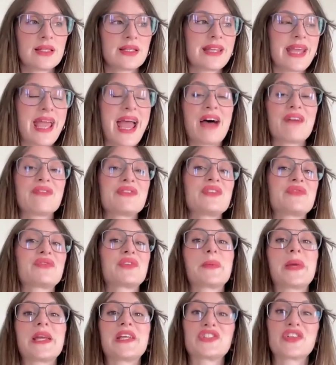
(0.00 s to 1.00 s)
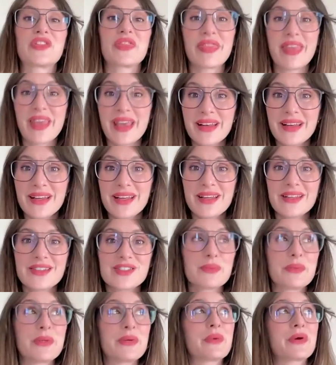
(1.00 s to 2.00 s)
that they have the information they need
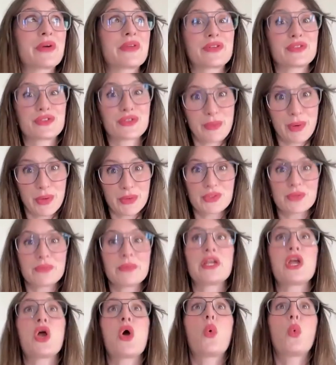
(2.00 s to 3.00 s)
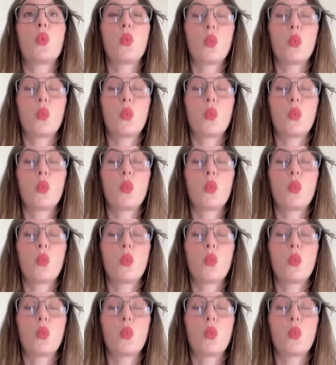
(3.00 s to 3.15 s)
to be where they're supposed to be